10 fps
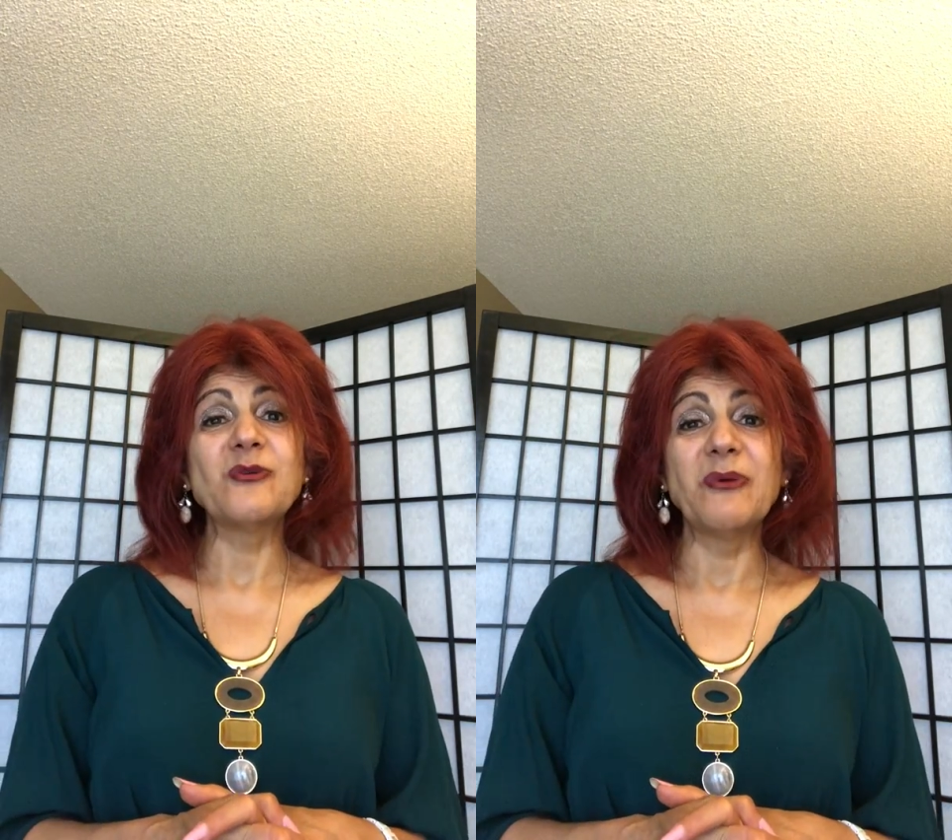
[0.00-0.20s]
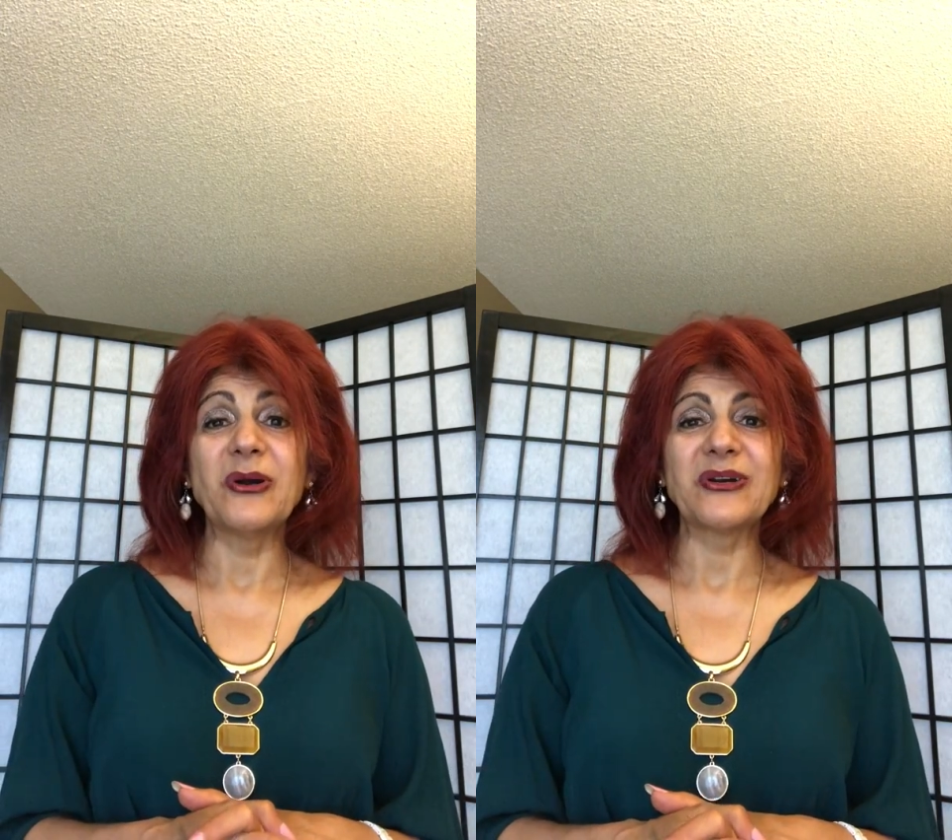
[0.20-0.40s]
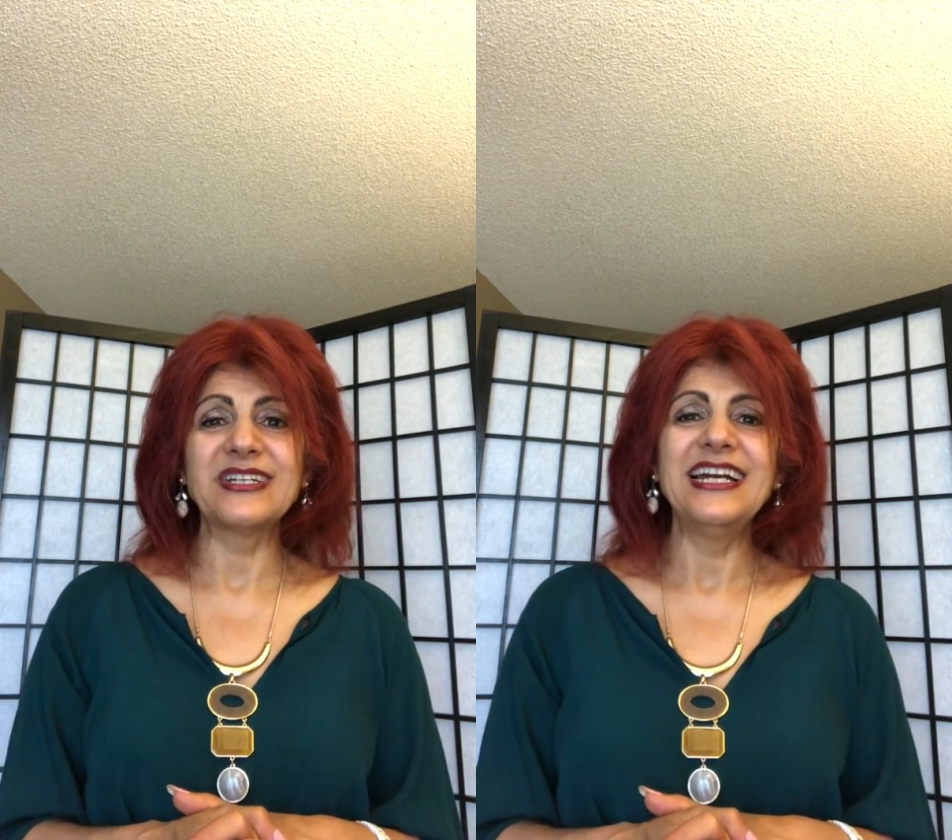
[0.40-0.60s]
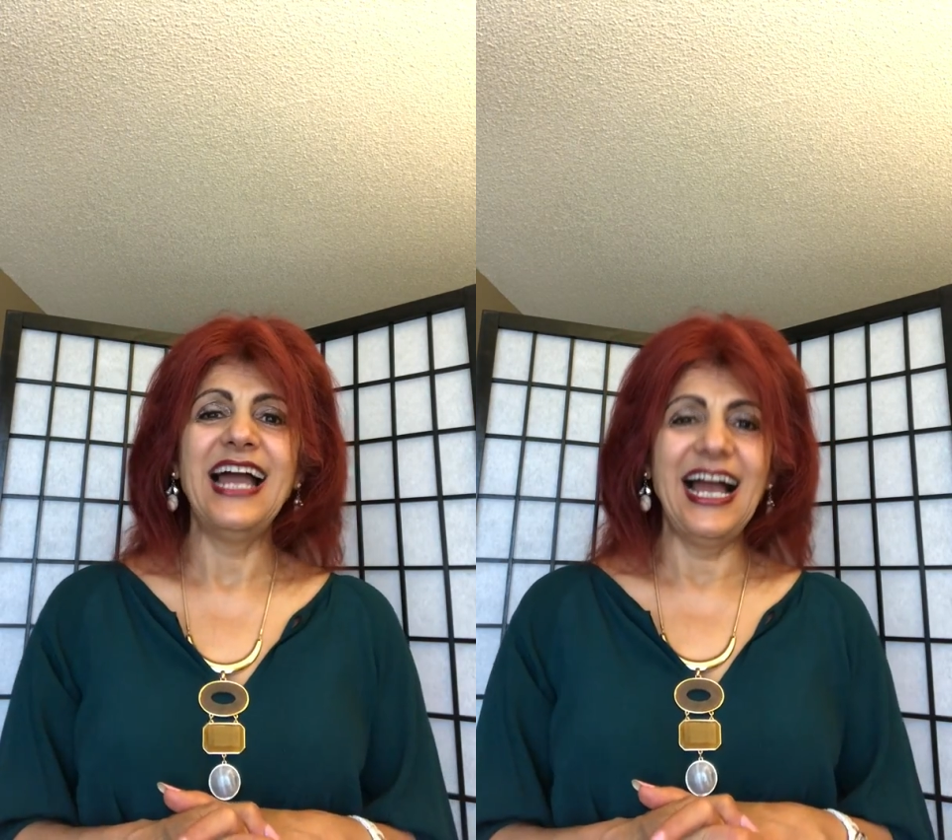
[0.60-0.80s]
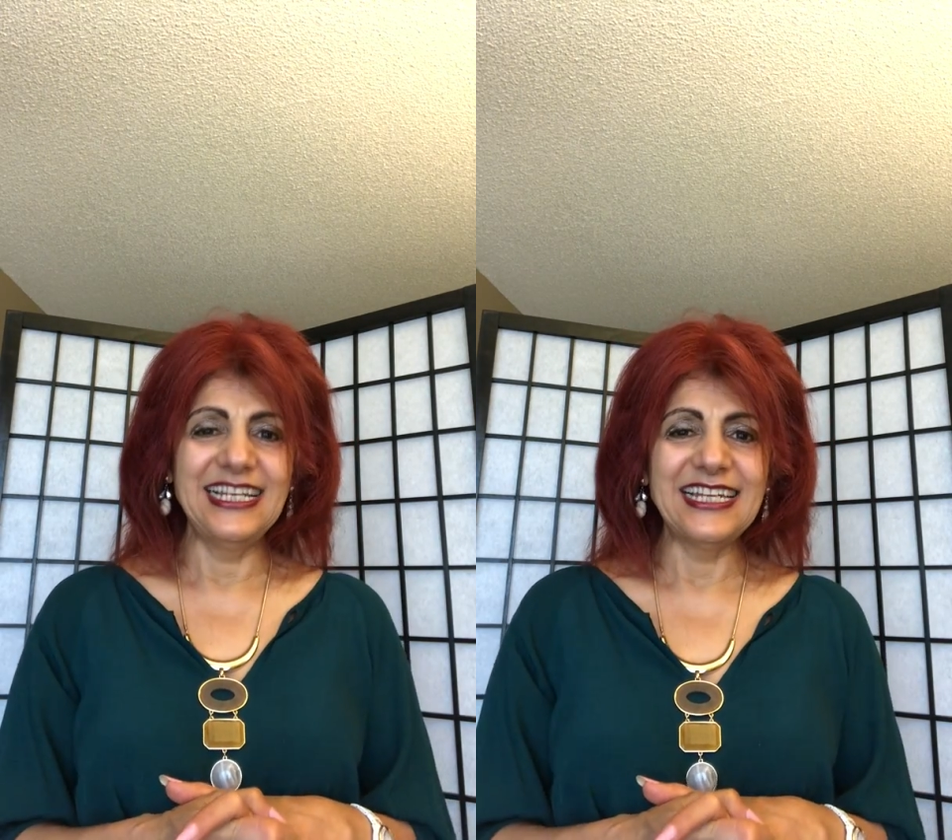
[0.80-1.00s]
work,
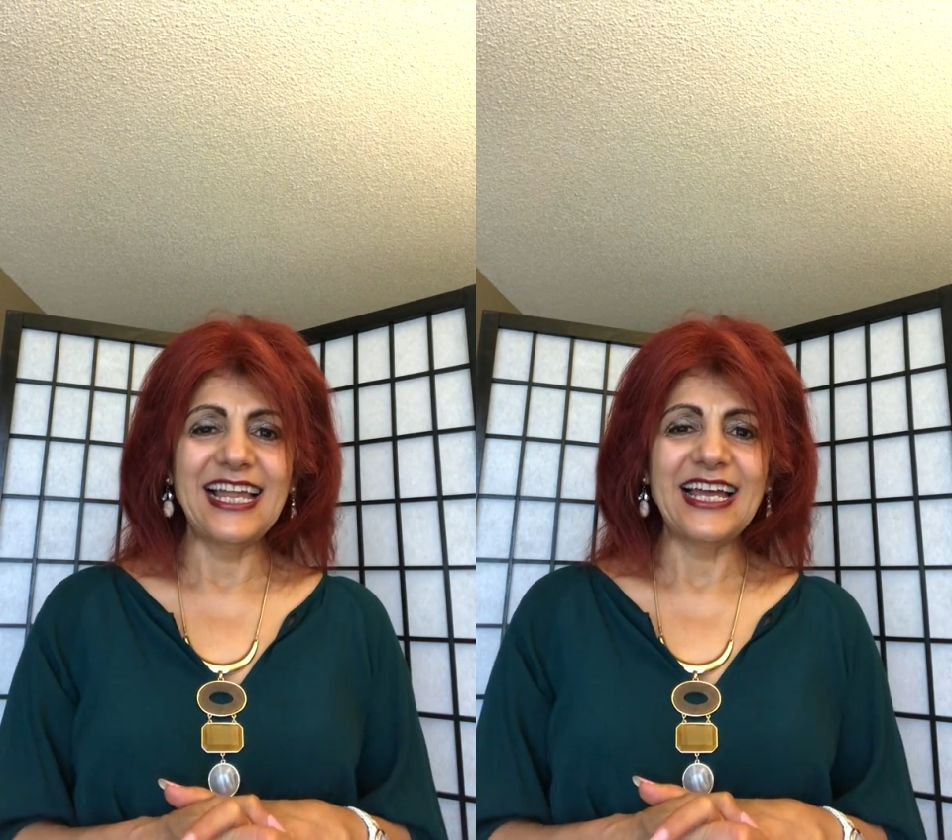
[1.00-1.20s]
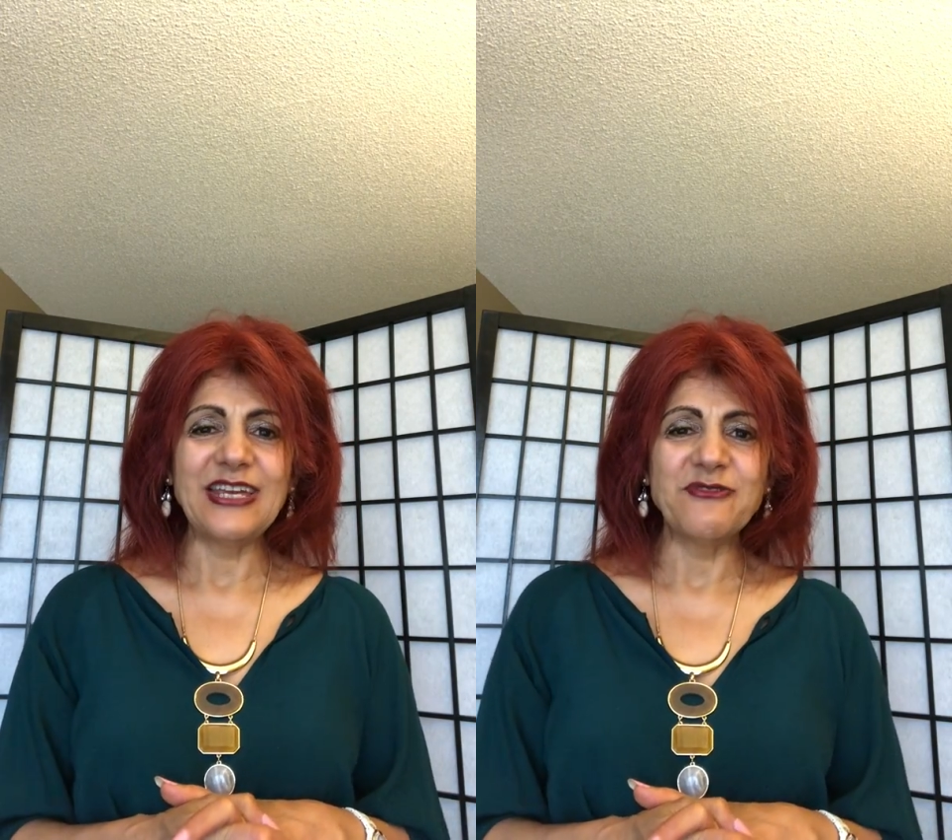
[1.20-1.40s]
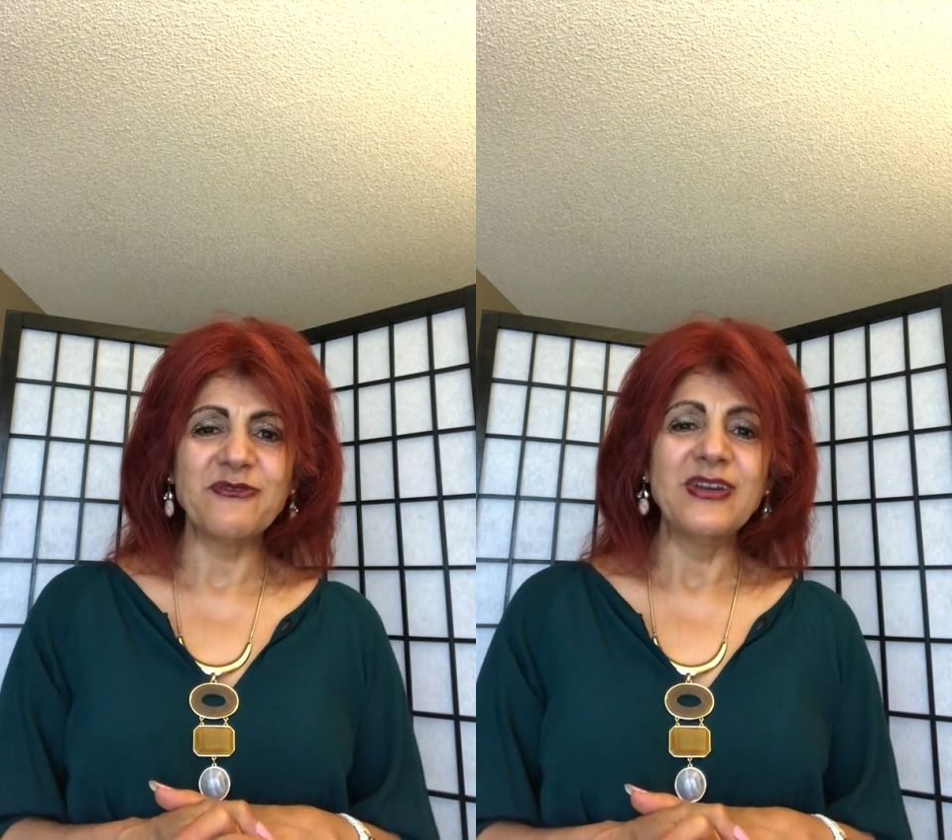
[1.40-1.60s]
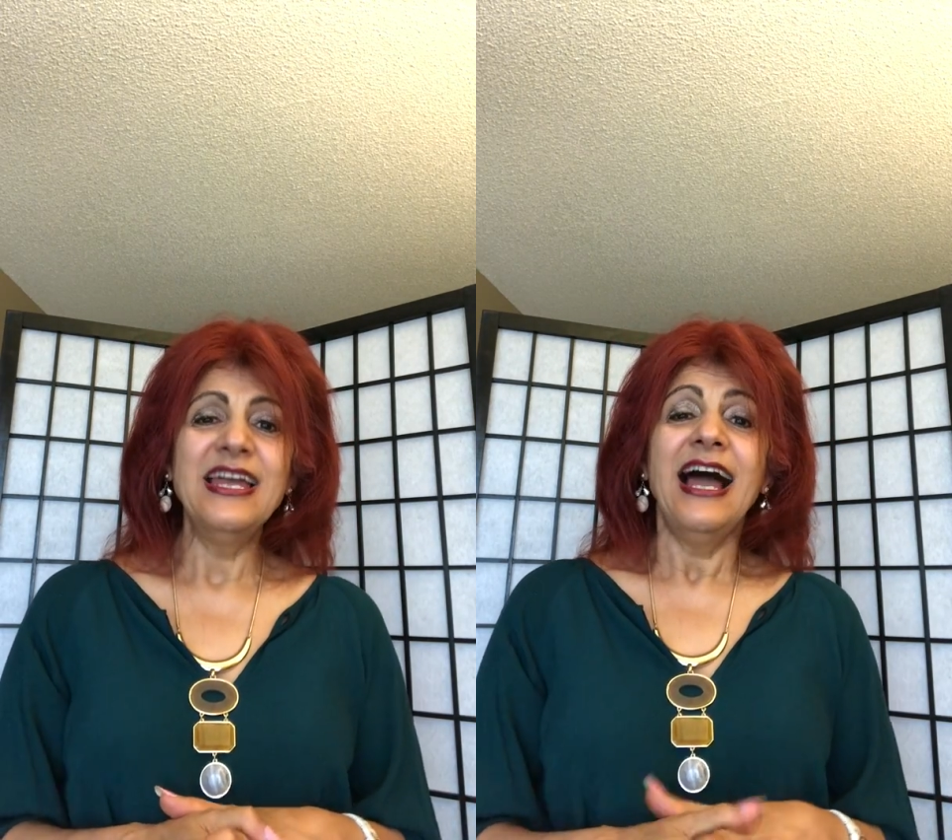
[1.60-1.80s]
and life.